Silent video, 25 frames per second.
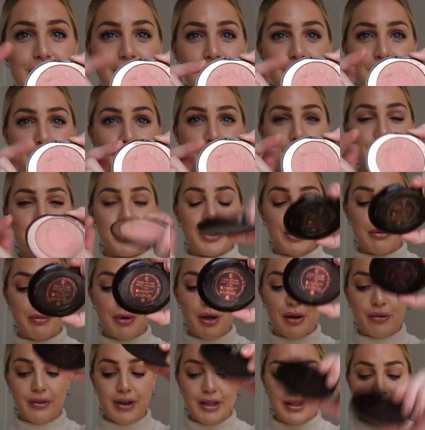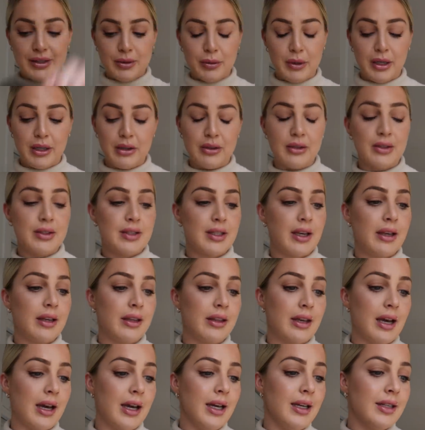the top's come off, hence why it looks like
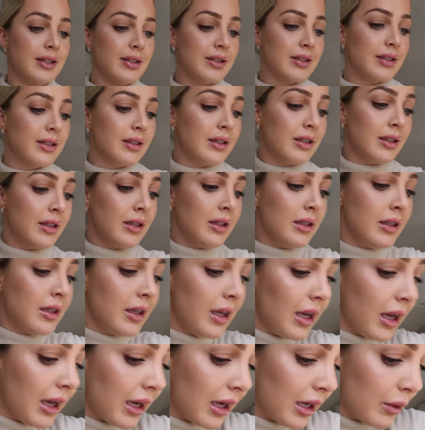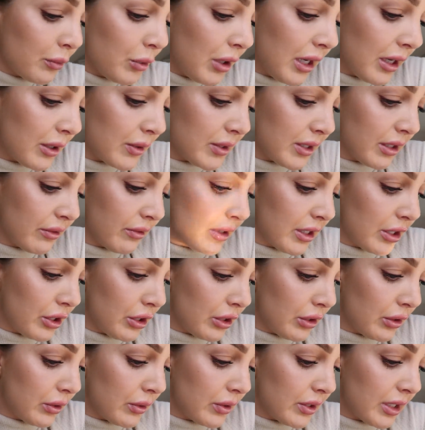that. And what else have I
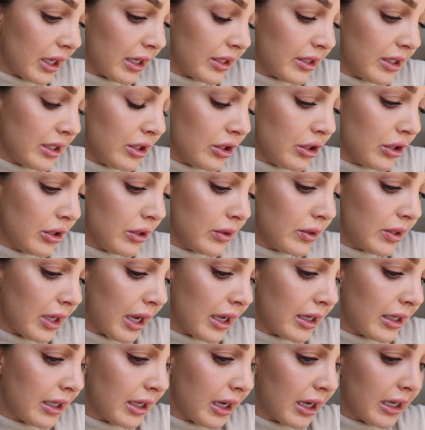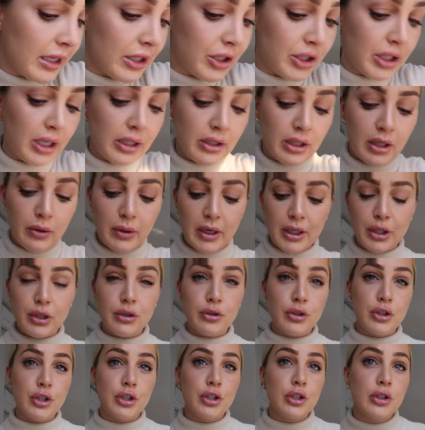used? I didn't use any eyeshadow. I
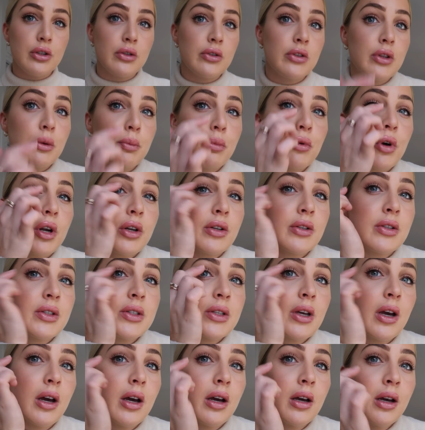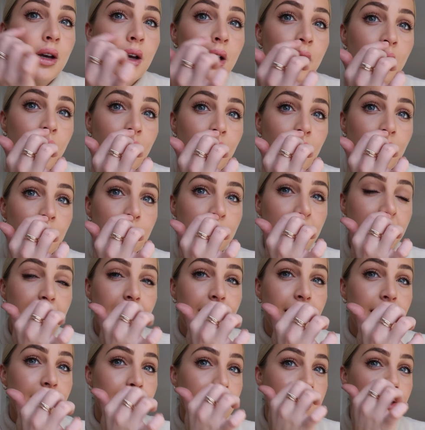just used the bronzer on my
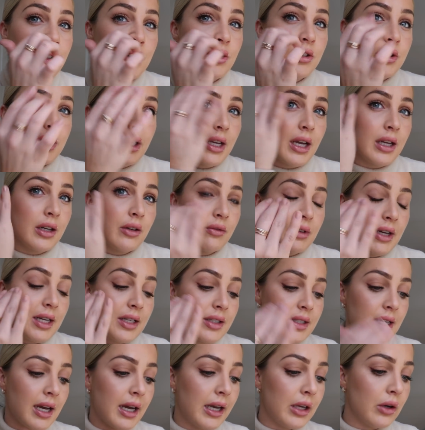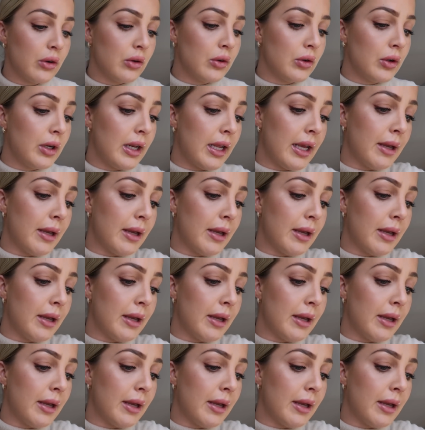eyelid just to kind of like tie it all